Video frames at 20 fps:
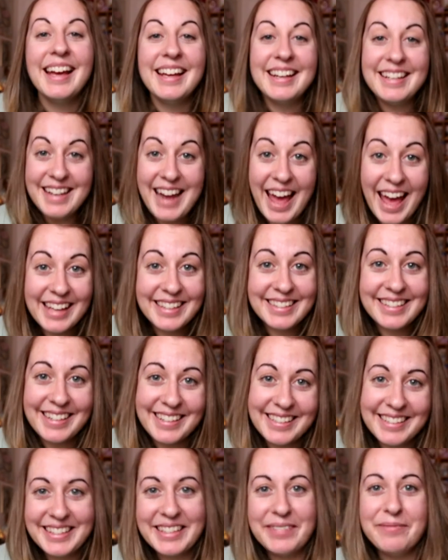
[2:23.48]
Next
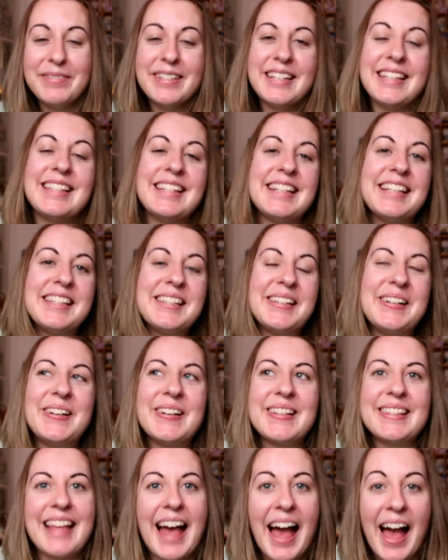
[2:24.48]
are some Disney
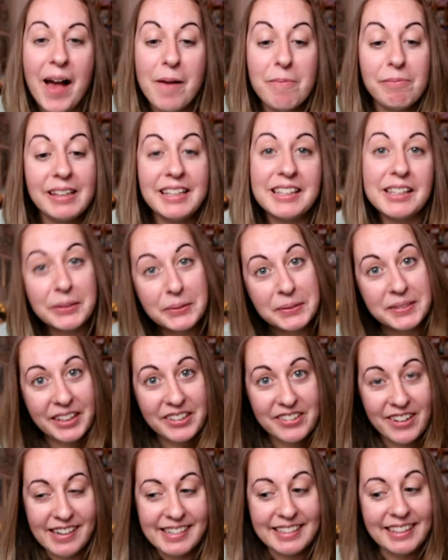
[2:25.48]
socks, and um, these are also
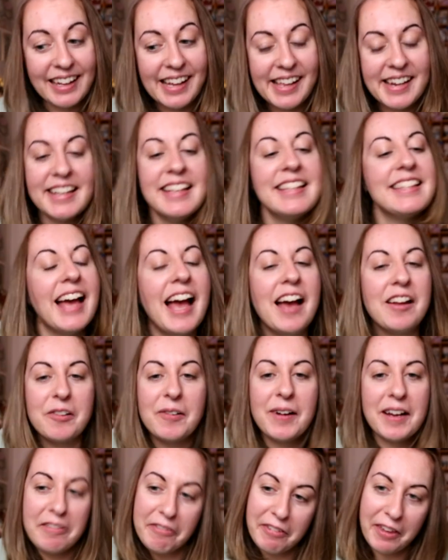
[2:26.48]
train liners. I had
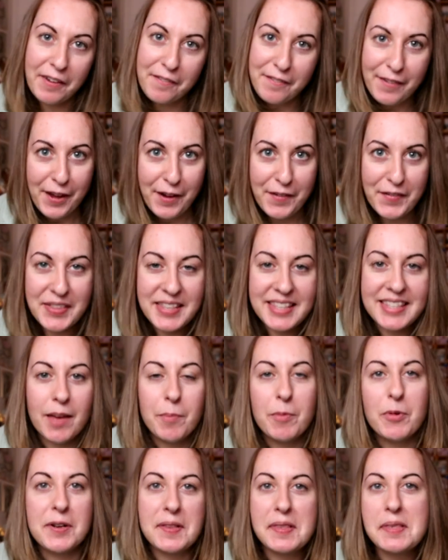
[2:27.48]
quite a few for over the
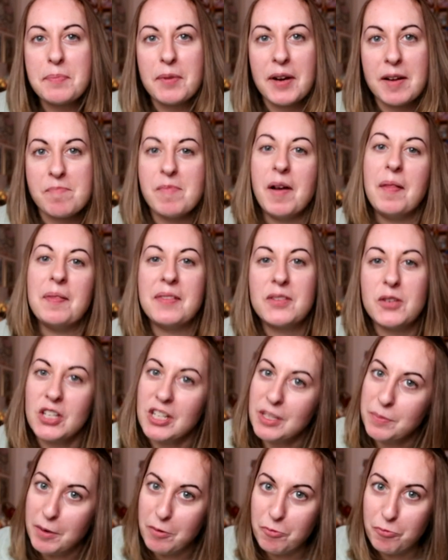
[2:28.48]
summer and spring months,
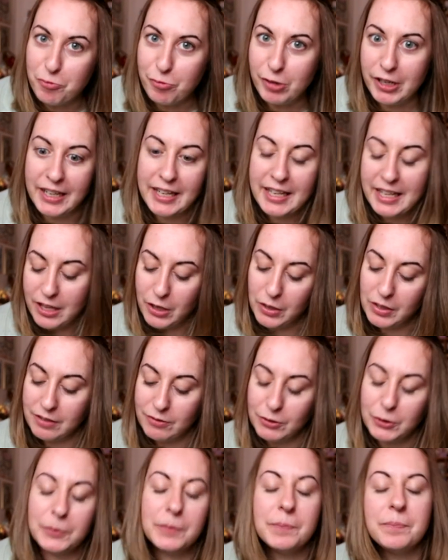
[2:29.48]
been really
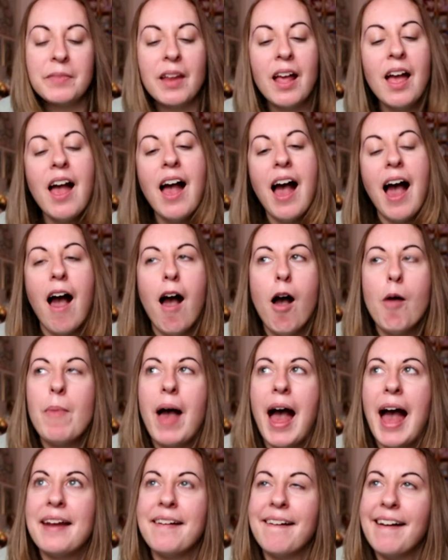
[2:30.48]
useful. Um,
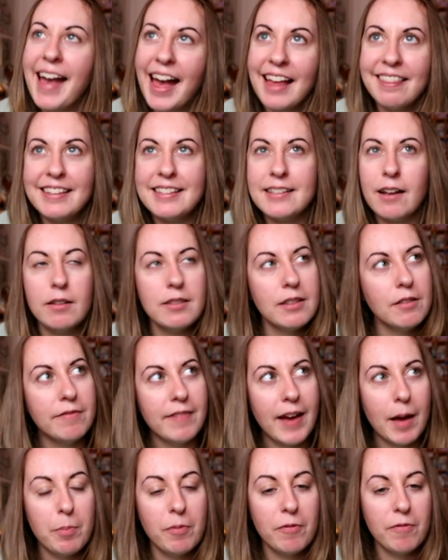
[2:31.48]
and I had these done as the
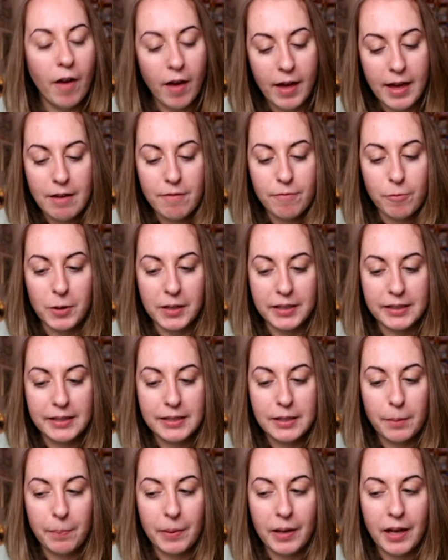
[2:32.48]
Fab five
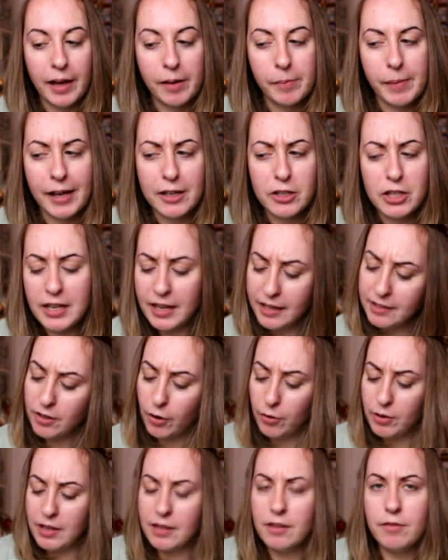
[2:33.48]
ones, but um, actually it's
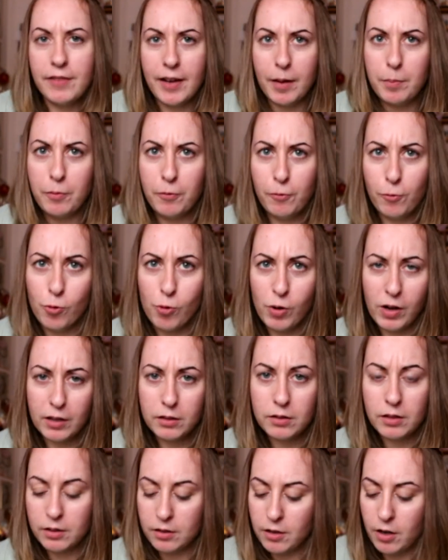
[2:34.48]
only the Fab four because
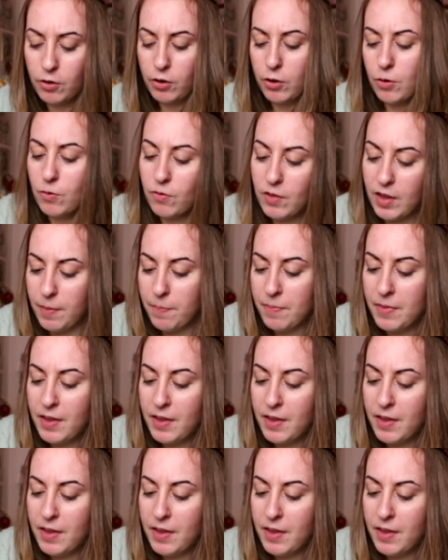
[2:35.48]
there's no Goofy.